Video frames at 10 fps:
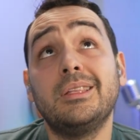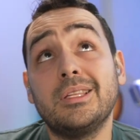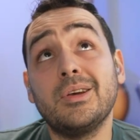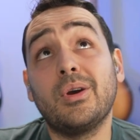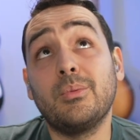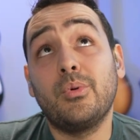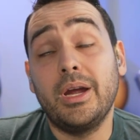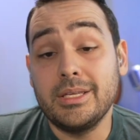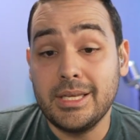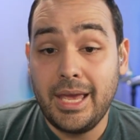the token
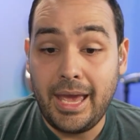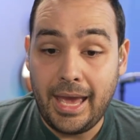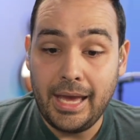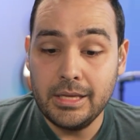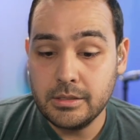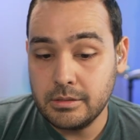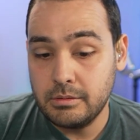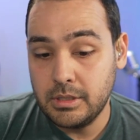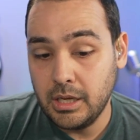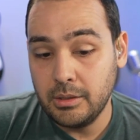price. It has
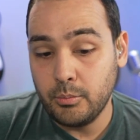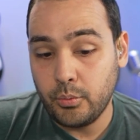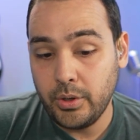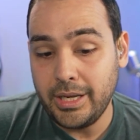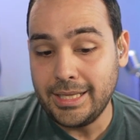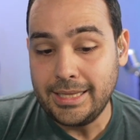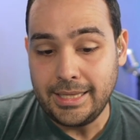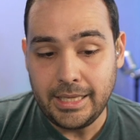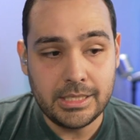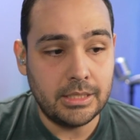done pretty
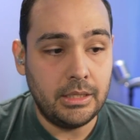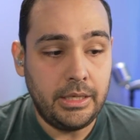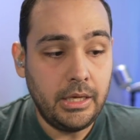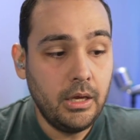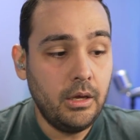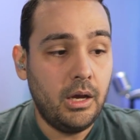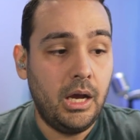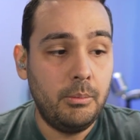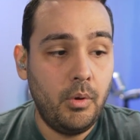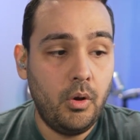decently
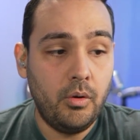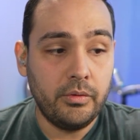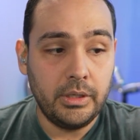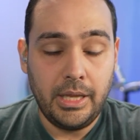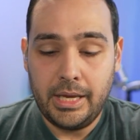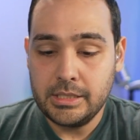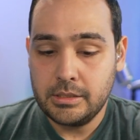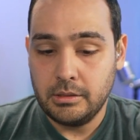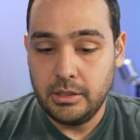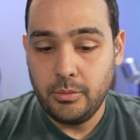um, over the
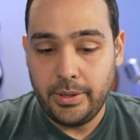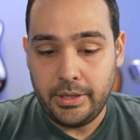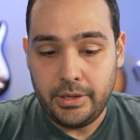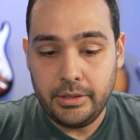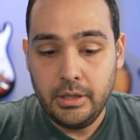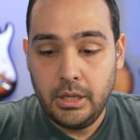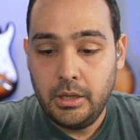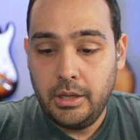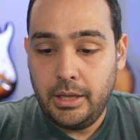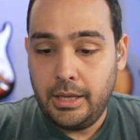last little bit here.
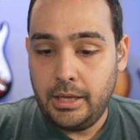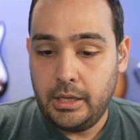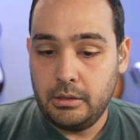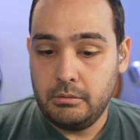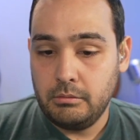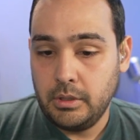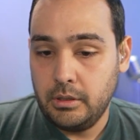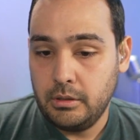And, uh,